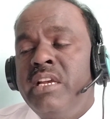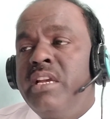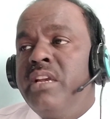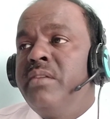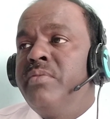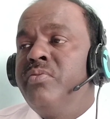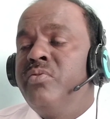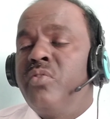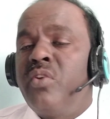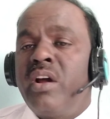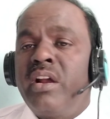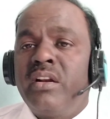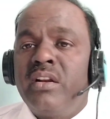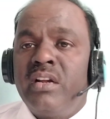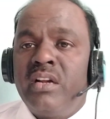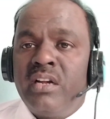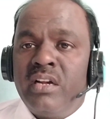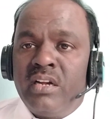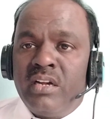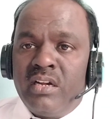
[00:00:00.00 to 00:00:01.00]
If you
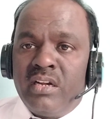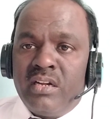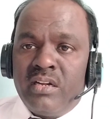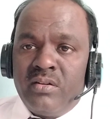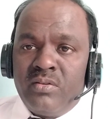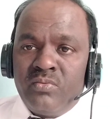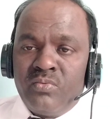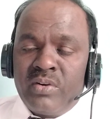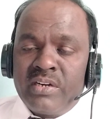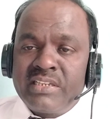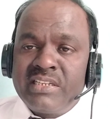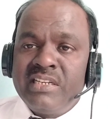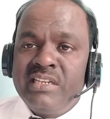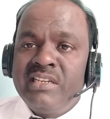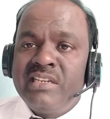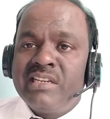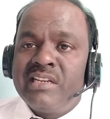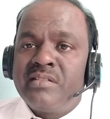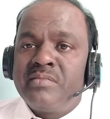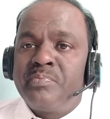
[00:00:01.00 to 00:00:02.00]
are
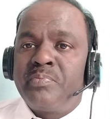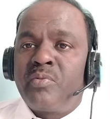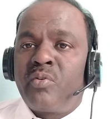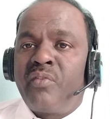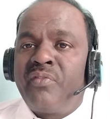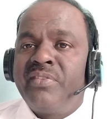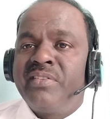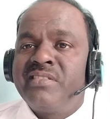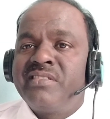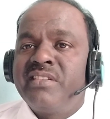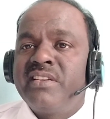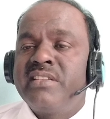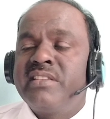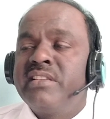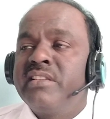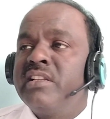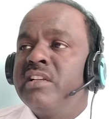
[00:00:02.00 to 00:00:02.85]
working a professionals,